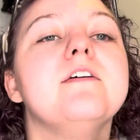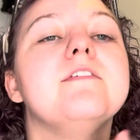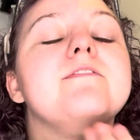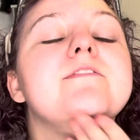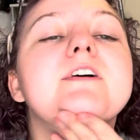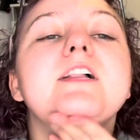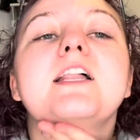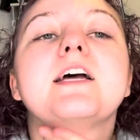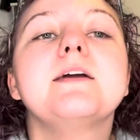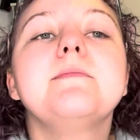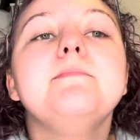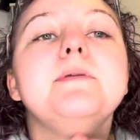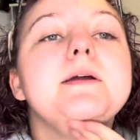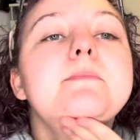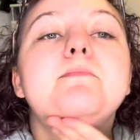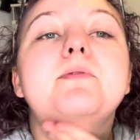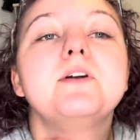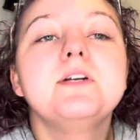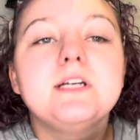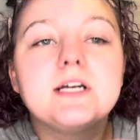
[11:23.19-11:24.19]
I feel like
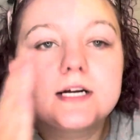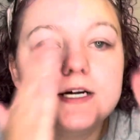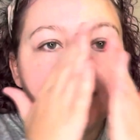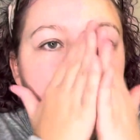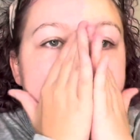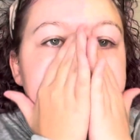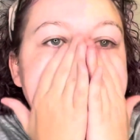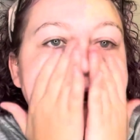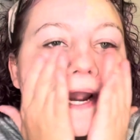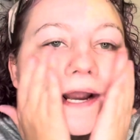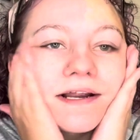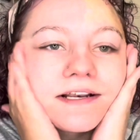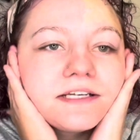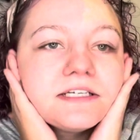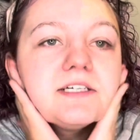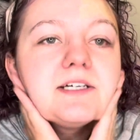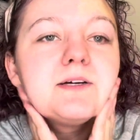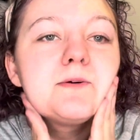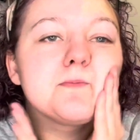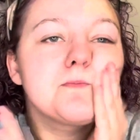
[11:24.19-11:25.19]
people neglect
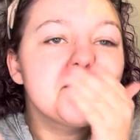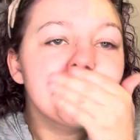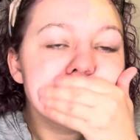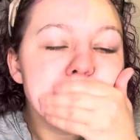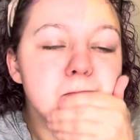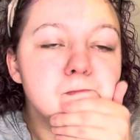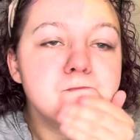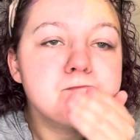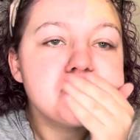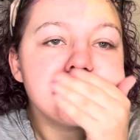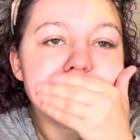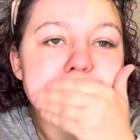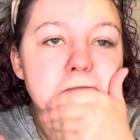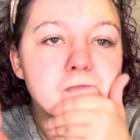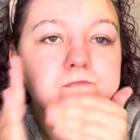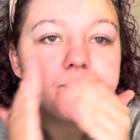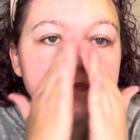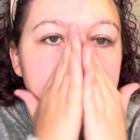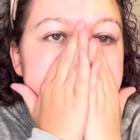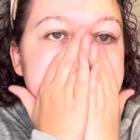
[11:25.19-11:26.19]

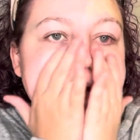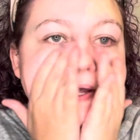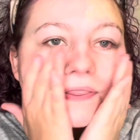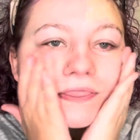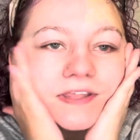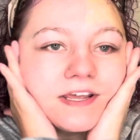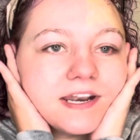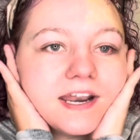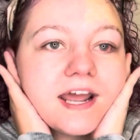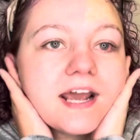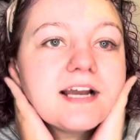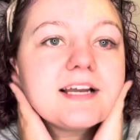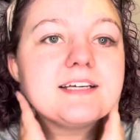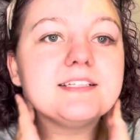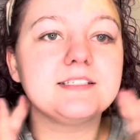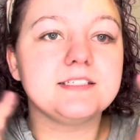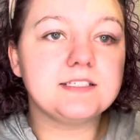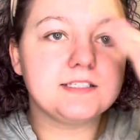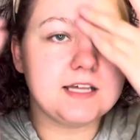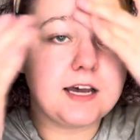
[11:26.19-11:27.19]
around the neck
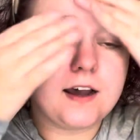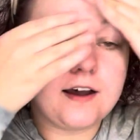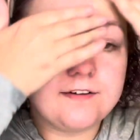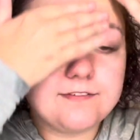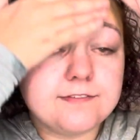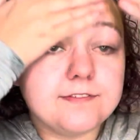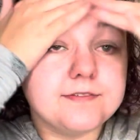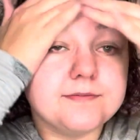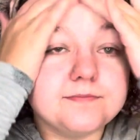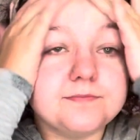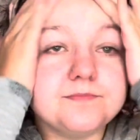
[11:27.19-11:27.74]
and stuff.